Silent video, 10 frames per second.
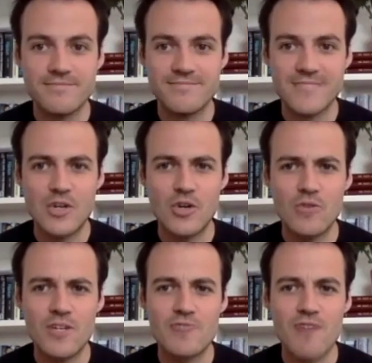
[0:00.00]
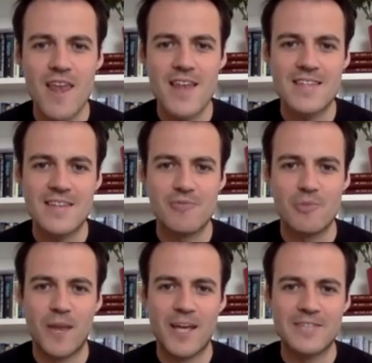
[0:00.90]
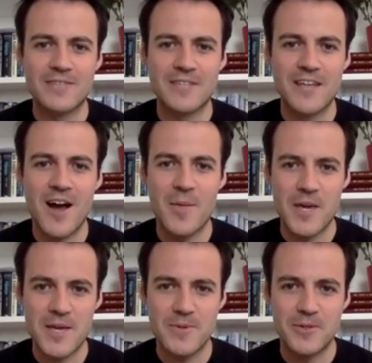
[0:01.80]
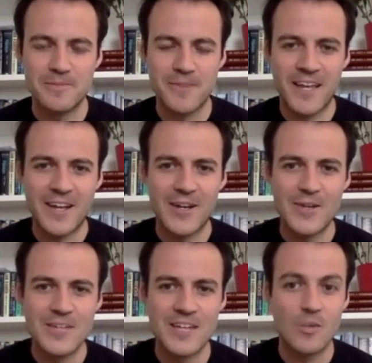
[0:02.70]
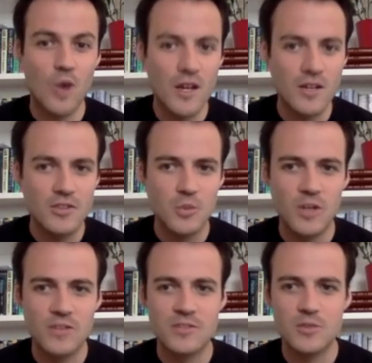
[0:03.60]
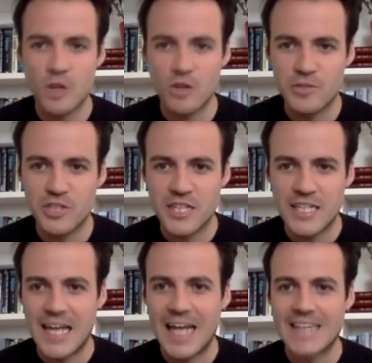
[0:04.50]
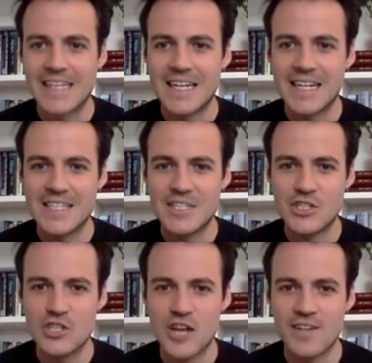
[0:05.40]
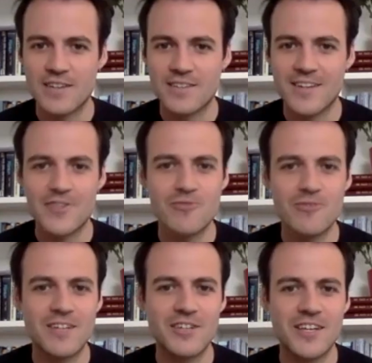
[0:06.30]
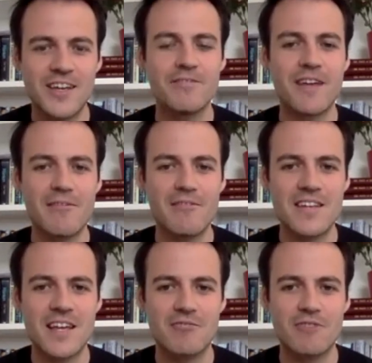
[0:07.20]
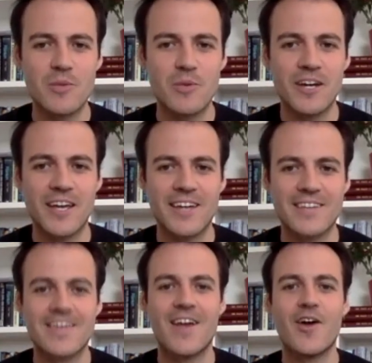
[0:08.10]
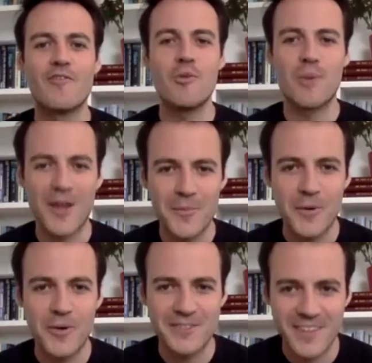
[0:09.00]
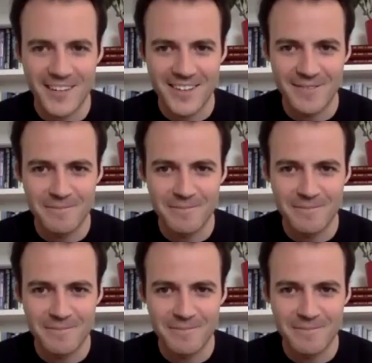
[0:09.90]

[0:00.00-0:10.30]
Laura has written several plays for young people, including The Wild Swans, Twelve Machine, and The Last Child, a trilogy of fairy tale reworkings for Playbox Theatre.